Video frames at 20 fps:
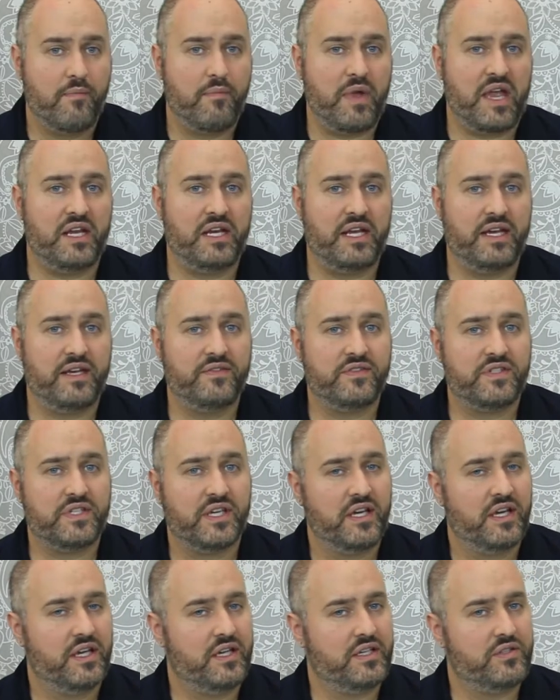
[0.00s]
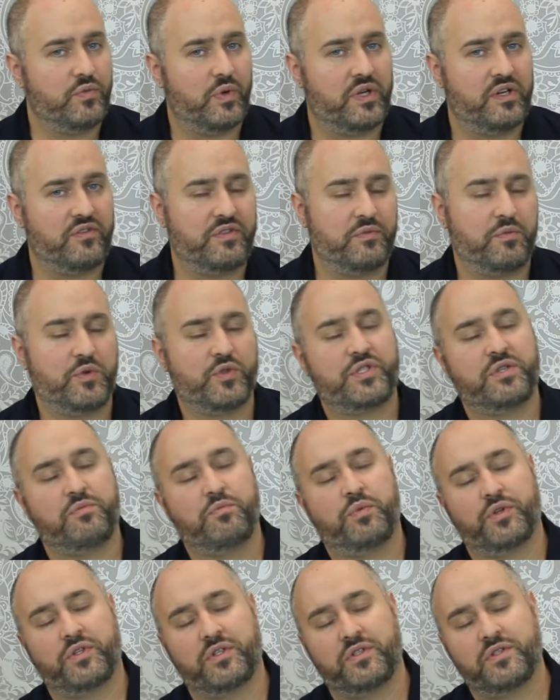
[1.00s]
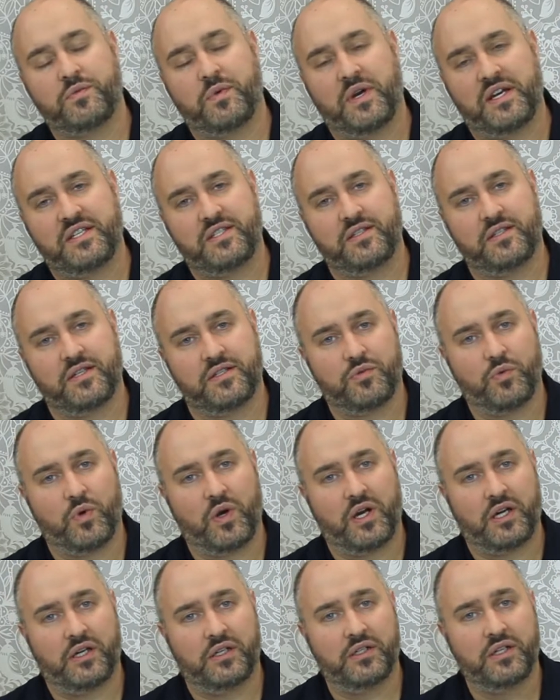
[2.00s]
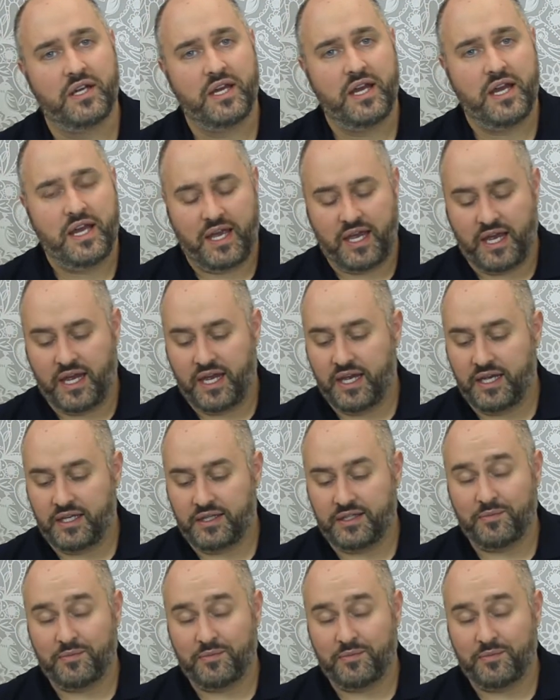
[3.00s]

Bay leaves is one of the most important spices as well. In the